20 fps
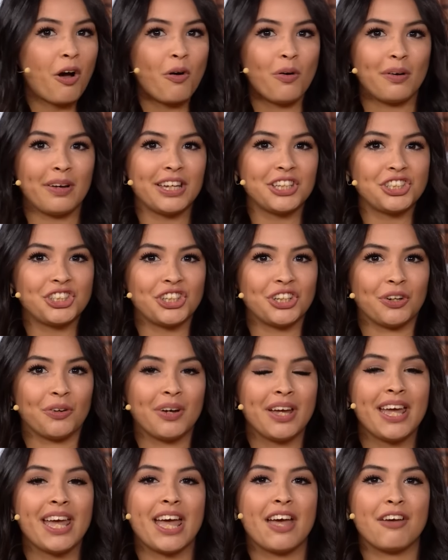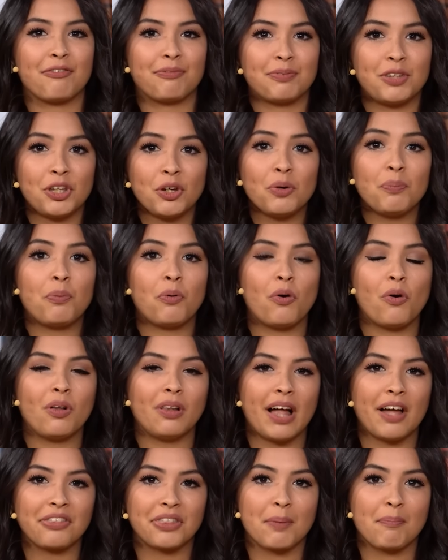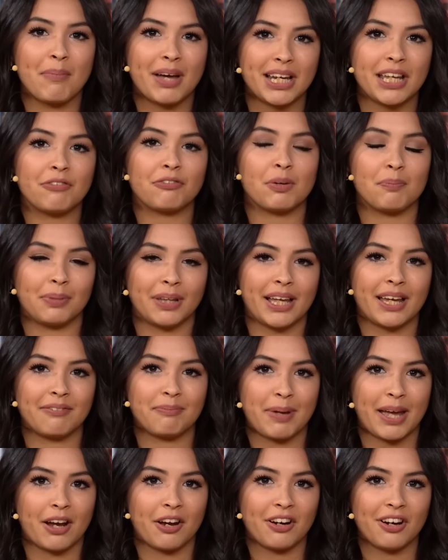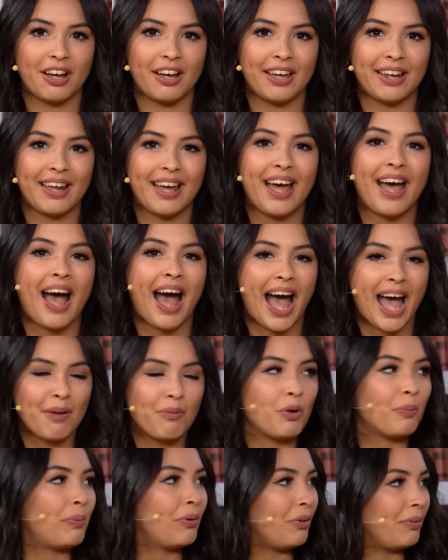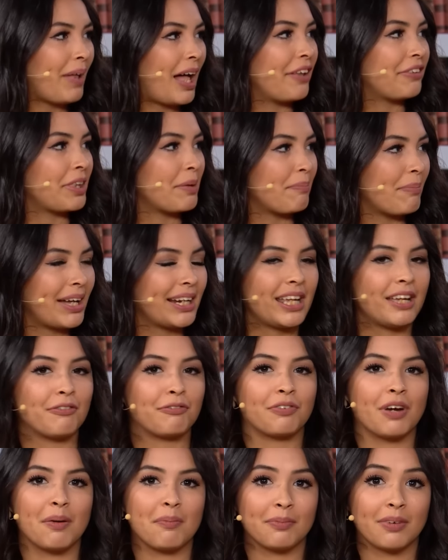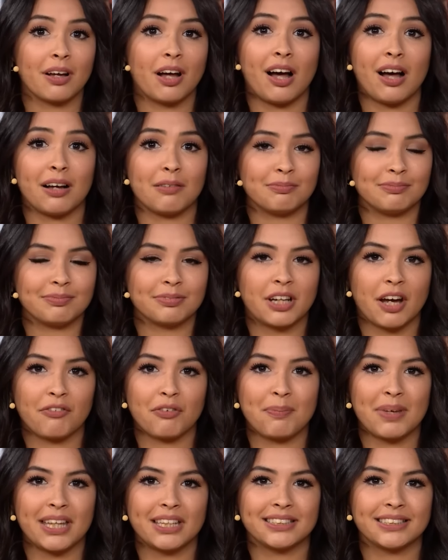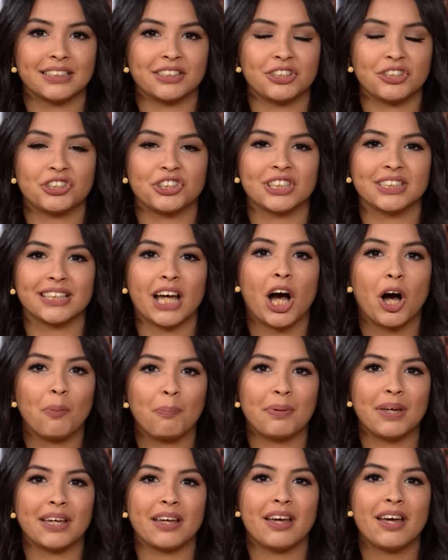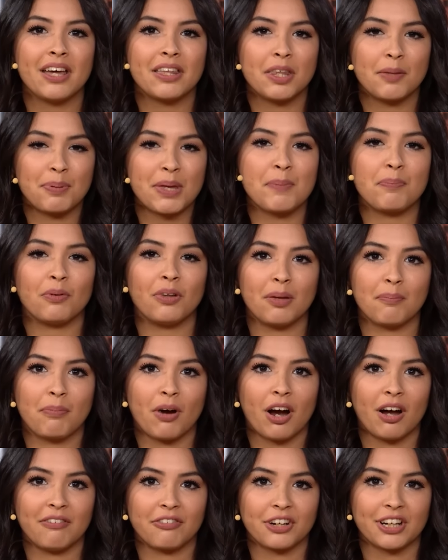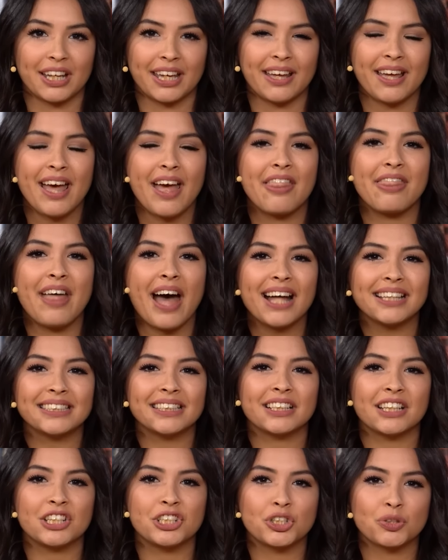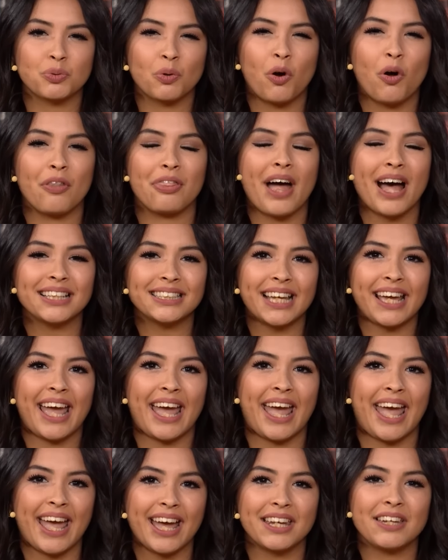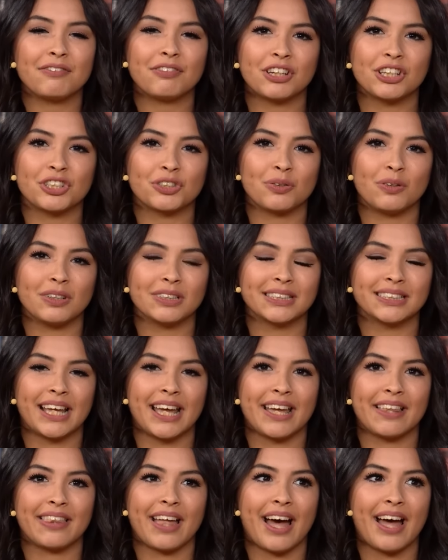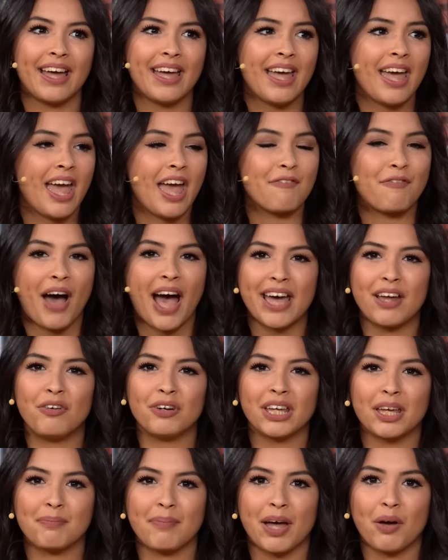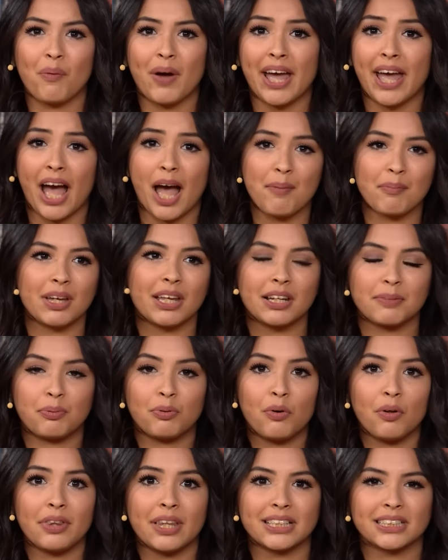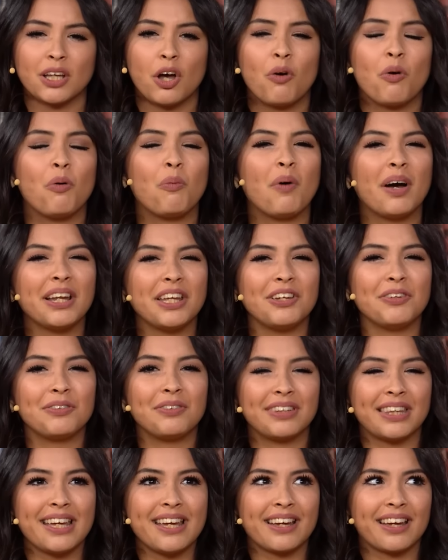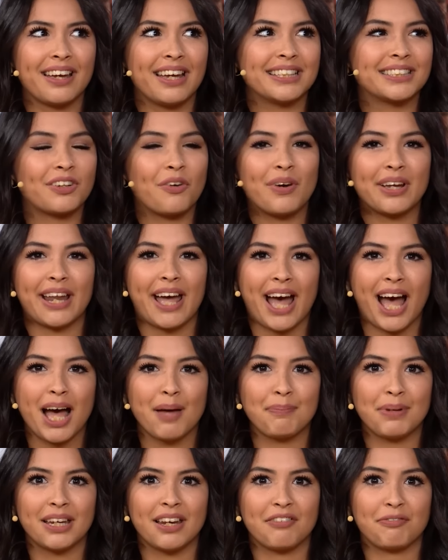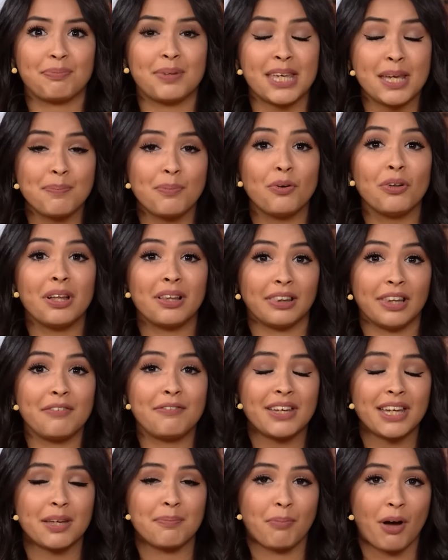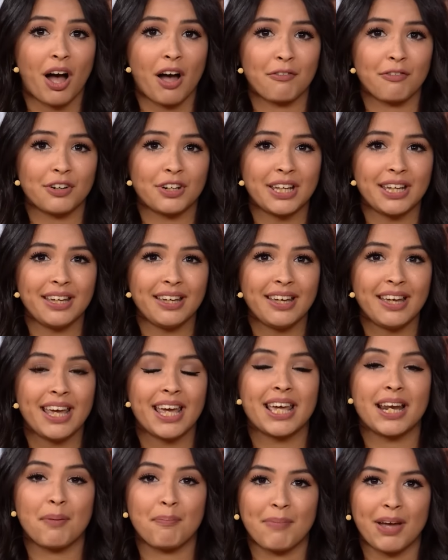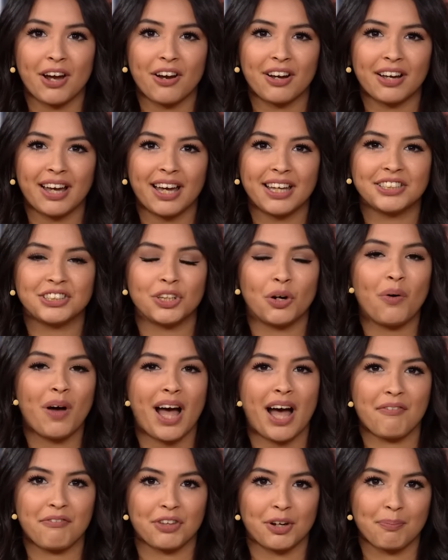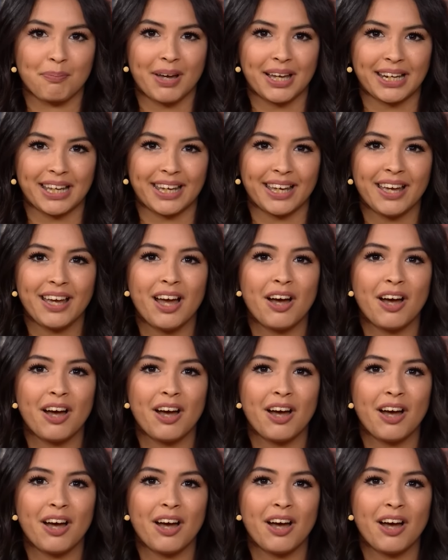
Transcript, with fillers: whole issue, if you pull out the money from Planned Parenthood, I will pull out the money mm-hmm. from um, government institutions helping the people in poverty. That's a control. That's a hand of control saying that if I don't get my way, I'm going to pull this. Well, what do you think is going to happen if people are living in poverty in America don't have their money?